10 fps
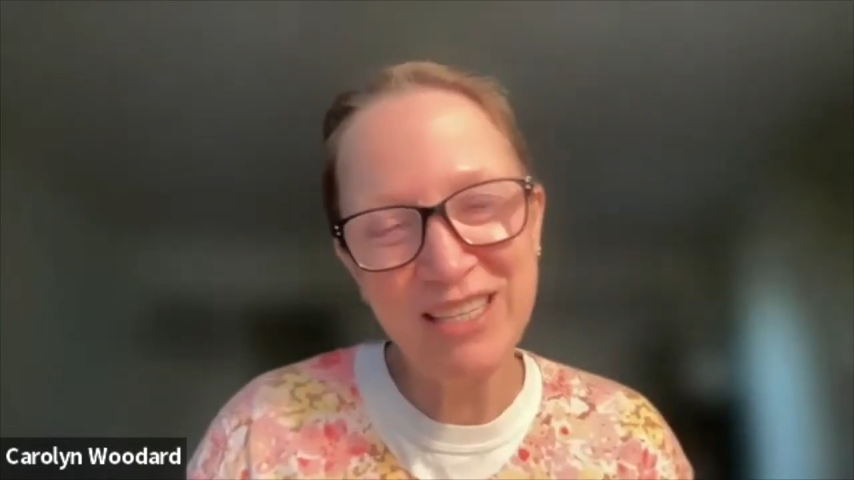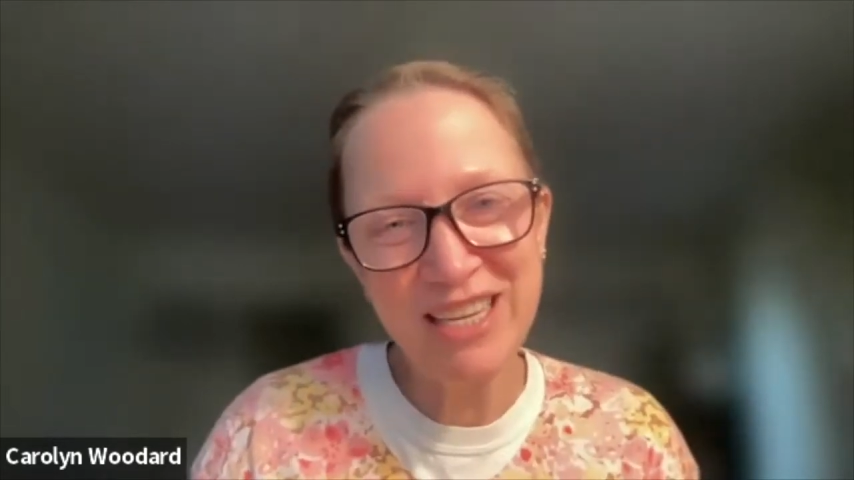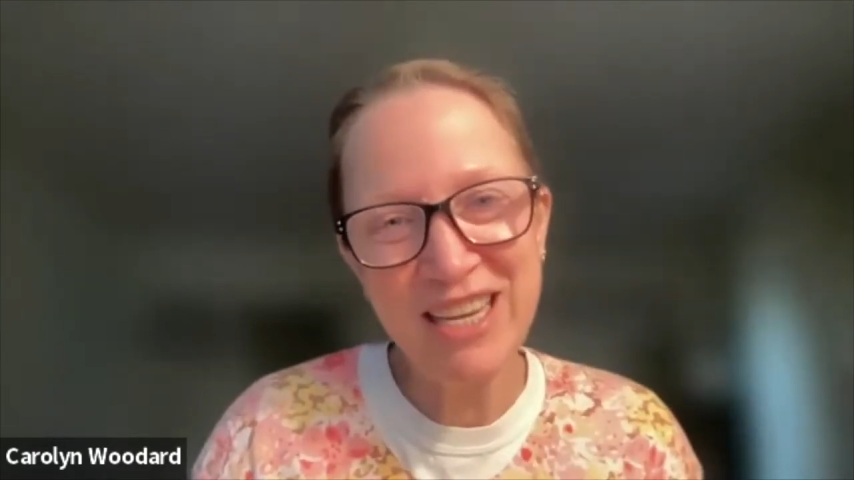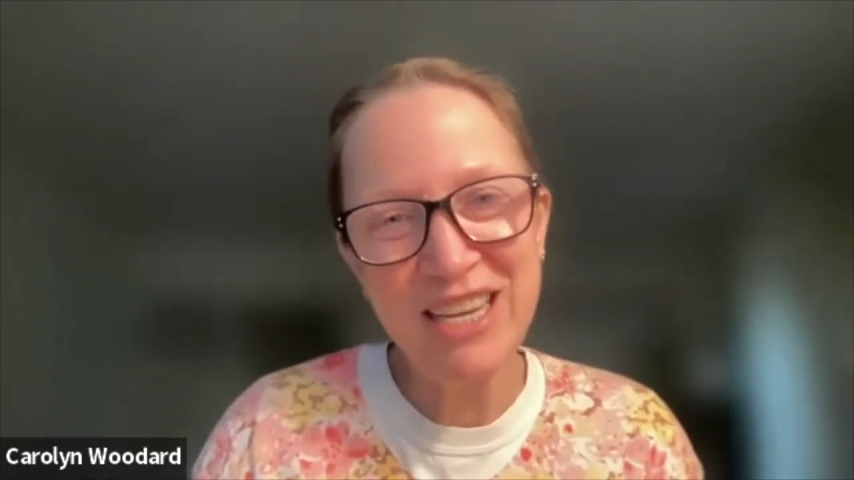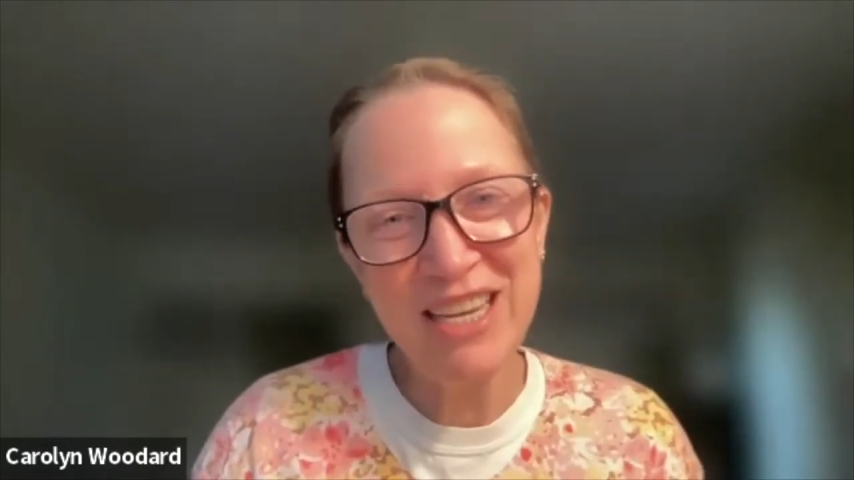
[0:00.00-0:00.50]

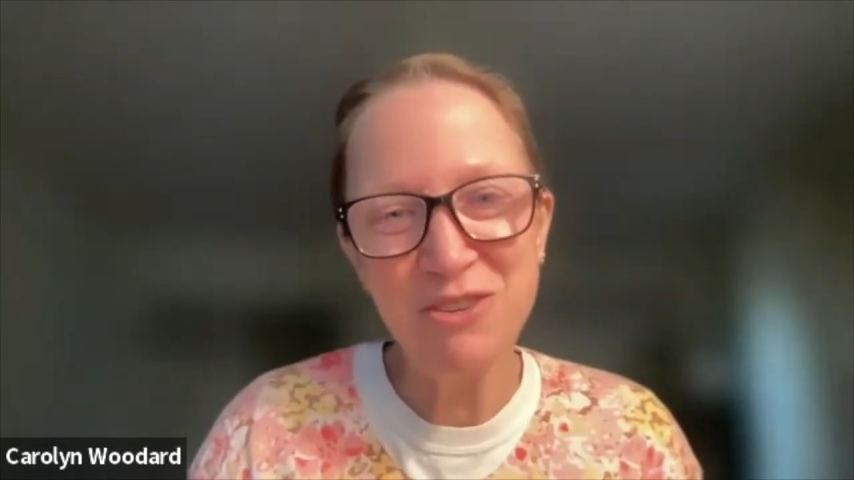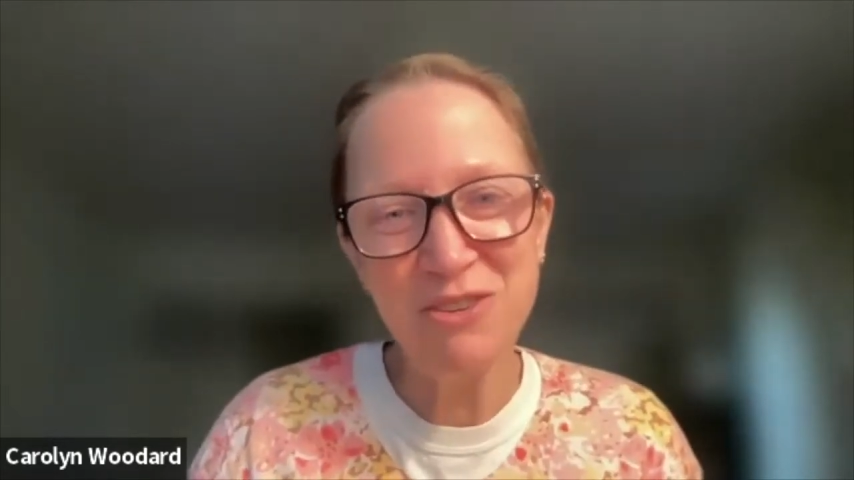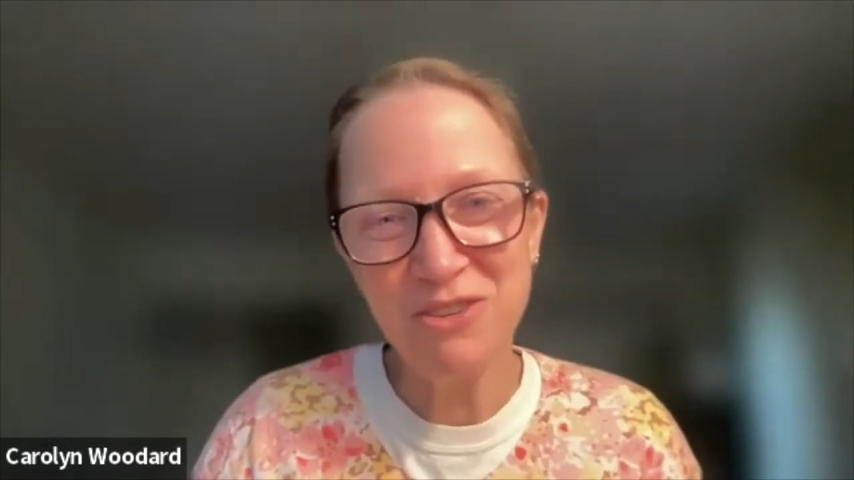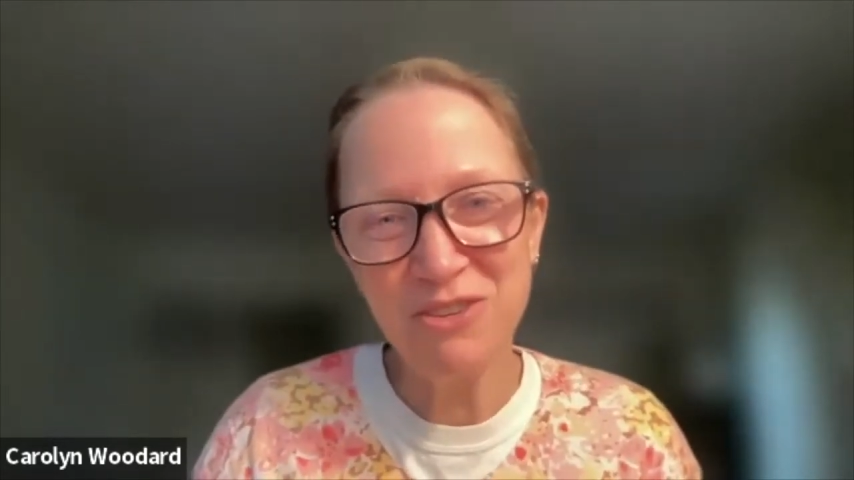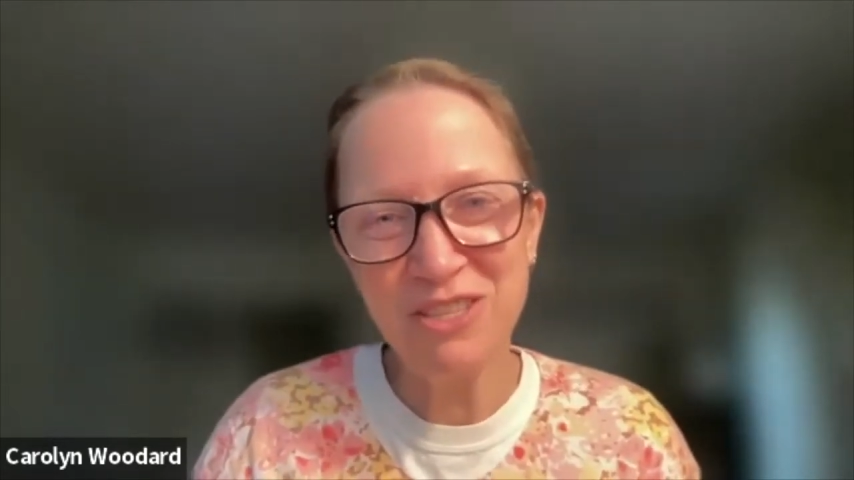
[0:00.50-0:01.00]
to
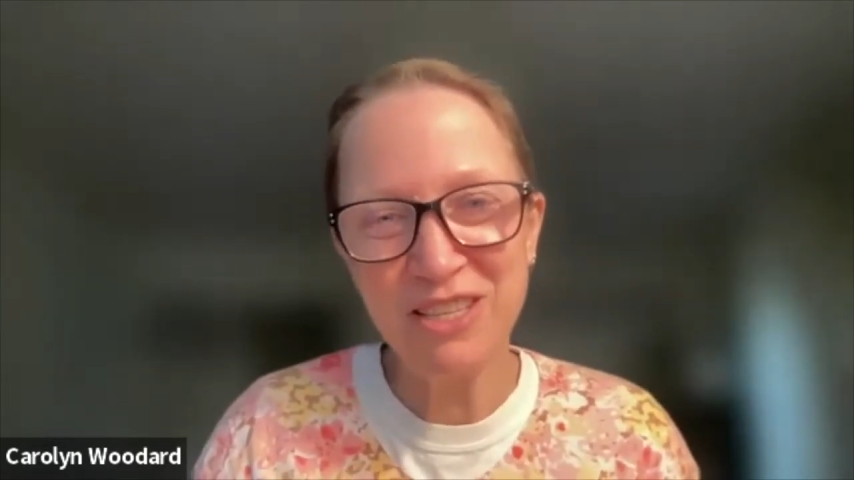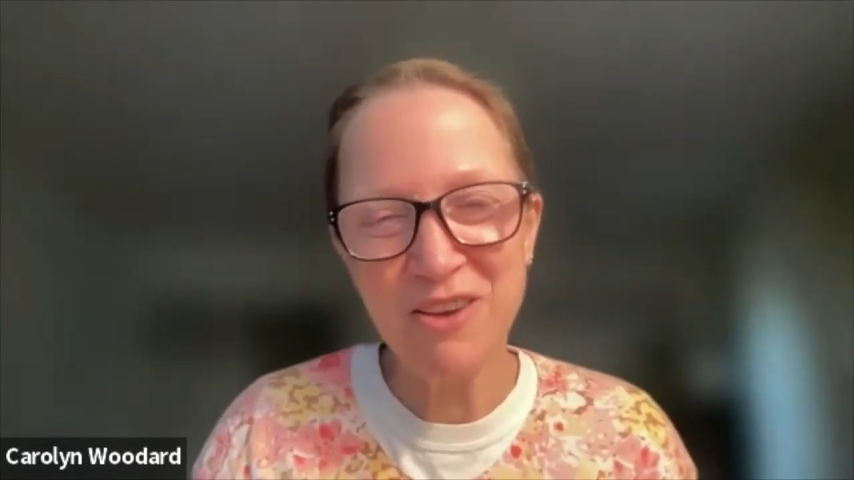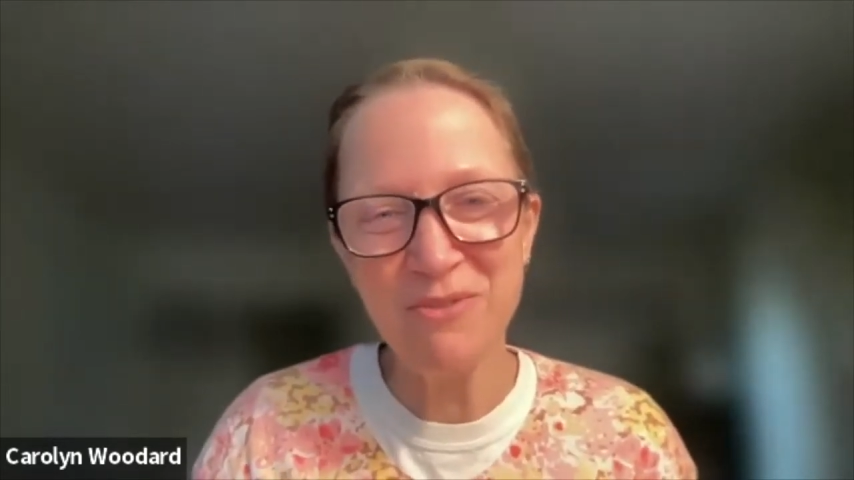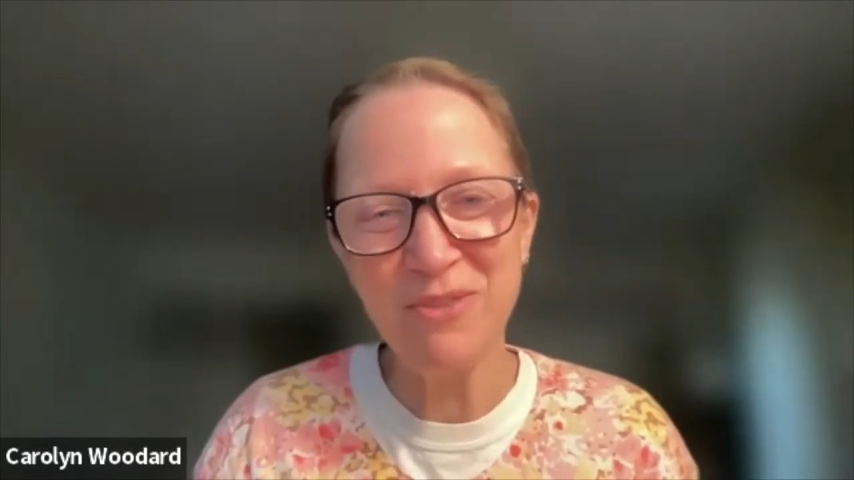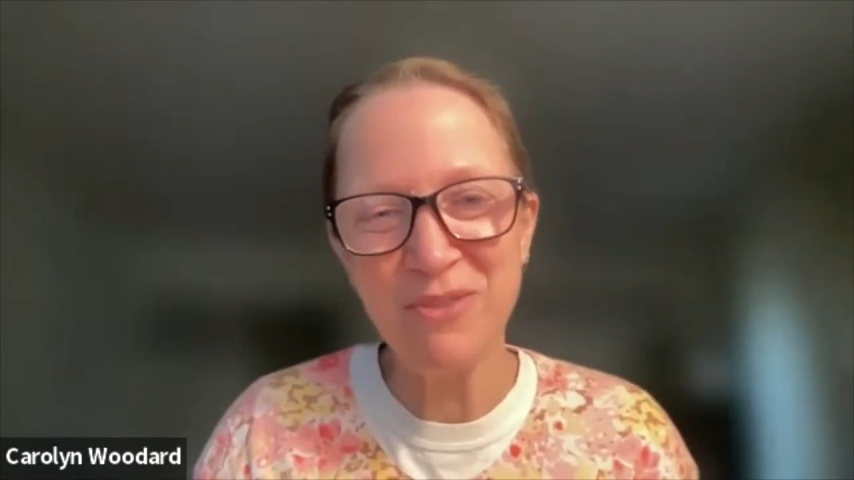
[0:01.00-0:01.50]
introduce yourself